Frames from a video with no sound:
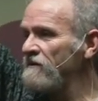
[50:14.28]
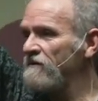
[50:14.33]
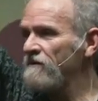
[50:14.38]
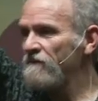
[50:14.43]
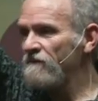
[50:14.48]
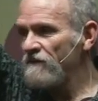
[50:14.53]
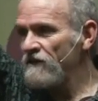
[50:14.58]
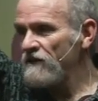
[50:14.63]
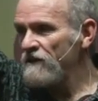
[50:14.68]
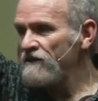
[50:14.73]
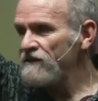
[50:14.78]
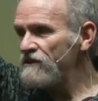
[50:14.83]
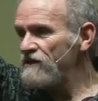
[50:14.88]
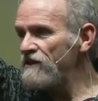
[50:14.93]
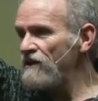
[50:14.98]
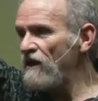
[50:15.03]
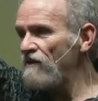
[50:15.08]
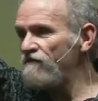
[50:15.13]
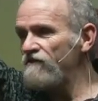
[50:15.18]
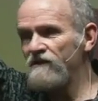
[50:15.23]
how many of
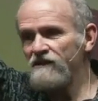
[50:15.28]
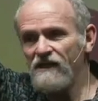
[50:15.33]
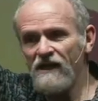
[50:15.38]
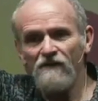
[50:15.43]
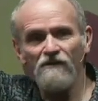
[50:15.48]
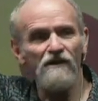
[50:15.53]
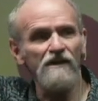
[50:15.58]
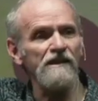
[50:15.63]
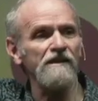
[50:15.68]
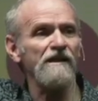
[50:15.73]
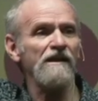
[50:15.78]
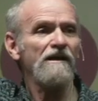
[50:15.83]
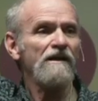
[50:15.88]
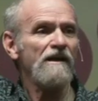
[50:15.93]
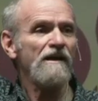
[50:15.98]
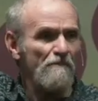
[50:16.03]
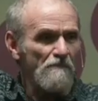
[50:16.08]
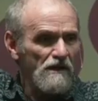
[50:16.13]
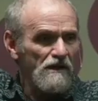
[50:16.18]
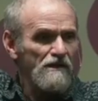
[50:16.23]
you uh, um
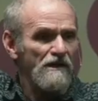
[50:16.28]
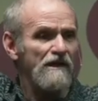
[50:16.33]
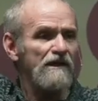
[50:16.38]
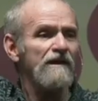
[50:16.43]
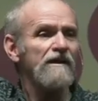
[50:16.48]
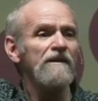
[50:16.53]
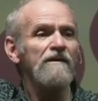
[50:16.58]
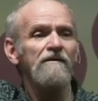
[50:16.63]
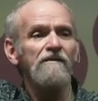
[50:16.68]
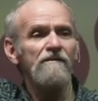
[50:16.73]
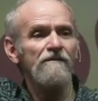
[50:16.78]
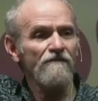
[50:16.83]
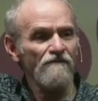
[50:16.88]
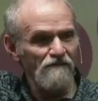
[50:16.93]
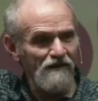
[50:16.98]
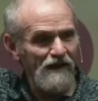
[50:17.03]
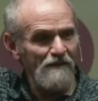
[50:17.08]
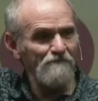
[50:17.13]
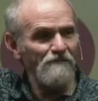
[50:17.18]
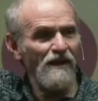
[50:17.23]
uh, already
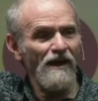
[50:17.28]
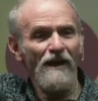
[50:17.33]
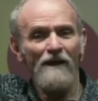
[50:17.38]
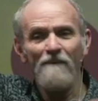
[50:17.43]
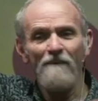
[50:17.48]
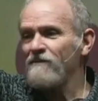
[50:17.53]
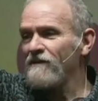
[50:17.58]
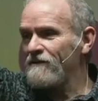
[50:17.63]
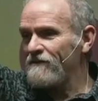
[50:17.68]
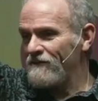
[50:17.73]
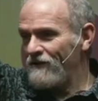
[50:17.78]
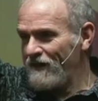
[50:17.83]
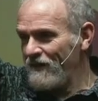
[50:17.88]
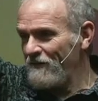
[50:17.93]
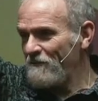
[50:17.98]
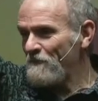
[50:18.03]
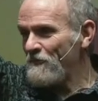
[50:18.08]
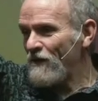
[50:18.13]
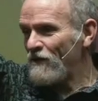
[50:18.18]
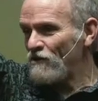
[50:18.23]
uh,
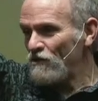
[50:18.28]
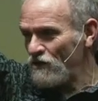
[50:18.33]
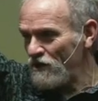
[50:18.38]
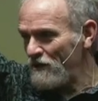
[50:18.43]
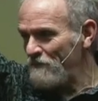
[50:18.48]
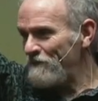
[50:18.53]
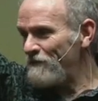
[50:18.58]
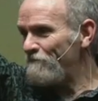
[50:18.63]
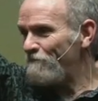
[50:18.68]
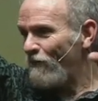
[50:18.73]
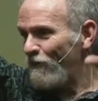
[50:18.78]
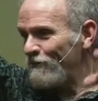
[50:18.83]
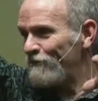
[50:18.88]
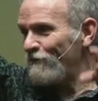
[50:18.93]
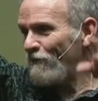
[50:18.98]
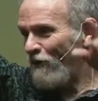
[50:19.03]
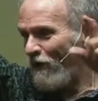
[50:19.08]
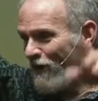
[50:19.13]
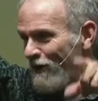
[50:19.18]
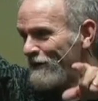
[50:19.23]
made the One with
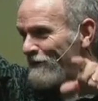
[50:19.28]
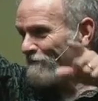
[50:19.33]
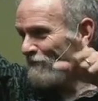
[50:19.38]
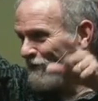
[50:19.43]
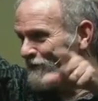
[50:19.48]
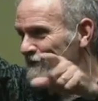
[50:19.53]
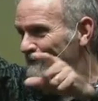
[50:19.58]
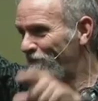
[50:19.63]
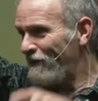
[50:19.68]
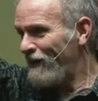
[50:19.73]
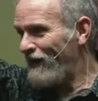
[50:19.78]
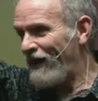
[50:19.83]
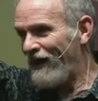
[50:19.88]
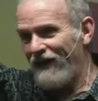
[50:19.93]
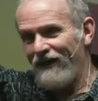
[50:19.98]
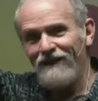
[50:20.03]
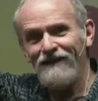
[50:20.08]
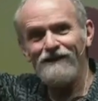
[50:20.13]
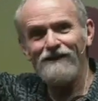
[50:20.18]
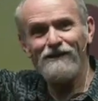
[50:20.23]
God course,
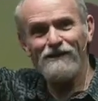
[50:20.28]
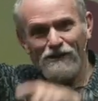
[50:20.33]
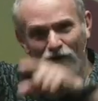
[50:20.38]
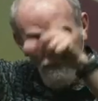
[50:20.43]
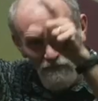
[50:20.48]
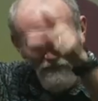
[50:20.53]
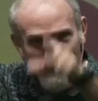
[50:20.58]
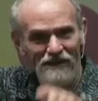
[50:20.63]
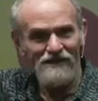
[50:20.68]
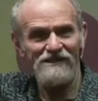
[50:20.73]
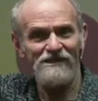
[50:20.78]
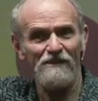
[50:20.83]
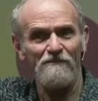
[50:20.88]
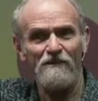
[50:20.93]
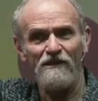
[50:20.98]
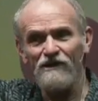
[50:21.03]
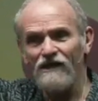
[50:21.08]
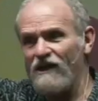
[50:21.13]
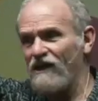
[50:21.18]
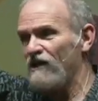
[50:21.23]
the discipleship?
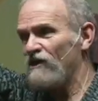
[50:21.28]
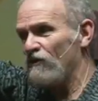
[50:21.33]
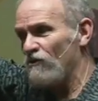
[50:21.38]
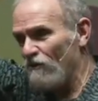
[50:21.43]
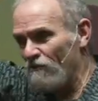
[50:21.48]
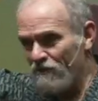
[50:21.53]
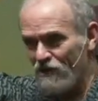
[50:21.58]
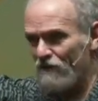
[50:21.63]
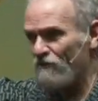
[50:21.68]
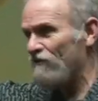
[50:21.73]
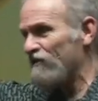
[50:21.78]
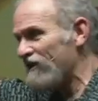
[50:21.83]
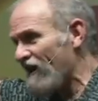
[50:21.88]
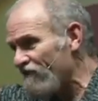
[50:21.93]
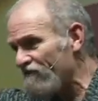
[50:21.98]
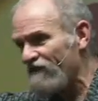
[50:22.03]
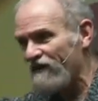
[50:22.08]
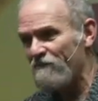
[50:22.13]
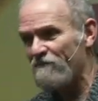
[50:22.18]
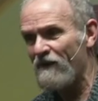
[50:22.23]
If you if you
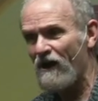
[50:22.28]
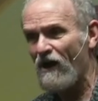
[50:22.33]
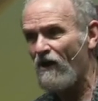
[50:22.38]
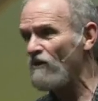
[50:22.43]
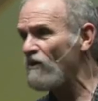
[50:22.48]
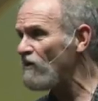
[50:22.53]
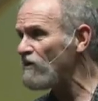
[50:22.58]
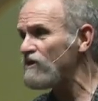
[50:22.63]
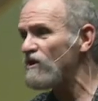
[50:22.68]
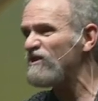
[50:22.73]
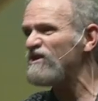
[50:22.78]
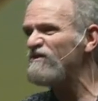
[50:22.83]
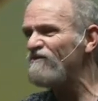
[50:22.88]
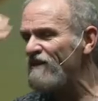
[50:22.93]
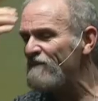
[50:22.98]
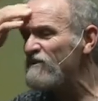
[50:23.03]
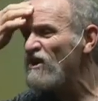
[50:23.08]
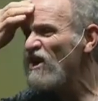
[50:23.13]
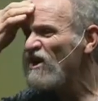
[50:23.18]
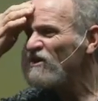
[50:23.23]
don't, you can
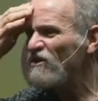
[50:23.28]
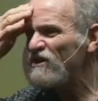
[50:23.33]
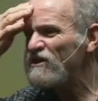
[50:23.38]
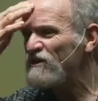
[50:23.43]
start um